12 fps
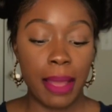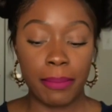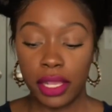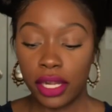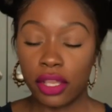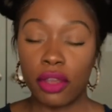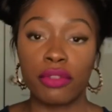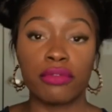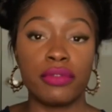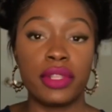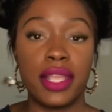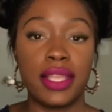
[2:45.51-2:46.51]
I'm gonna go
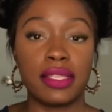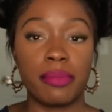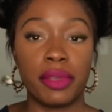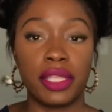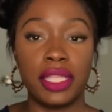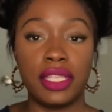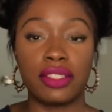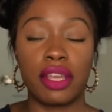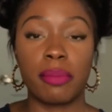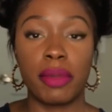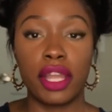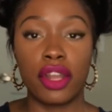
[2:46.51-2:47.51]
through these and put these
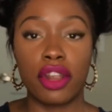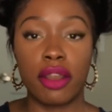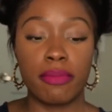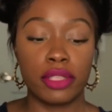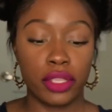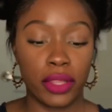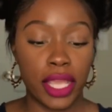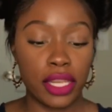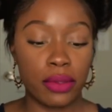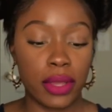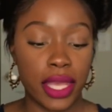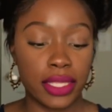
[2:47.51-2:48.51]
on my arm so
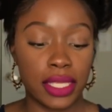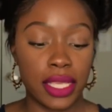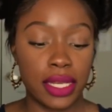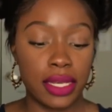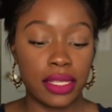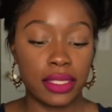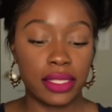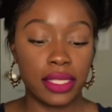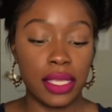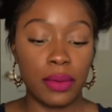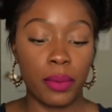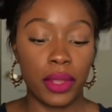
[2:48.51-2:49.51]
that you guys can
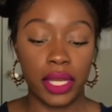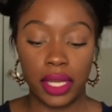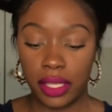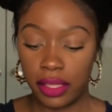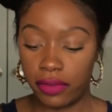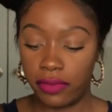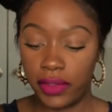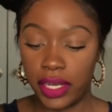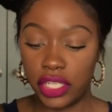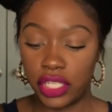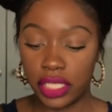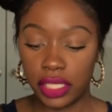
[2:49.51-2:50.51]
see what the
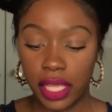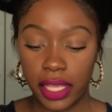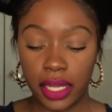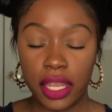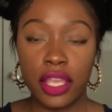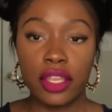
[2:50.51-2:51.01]
finish is like.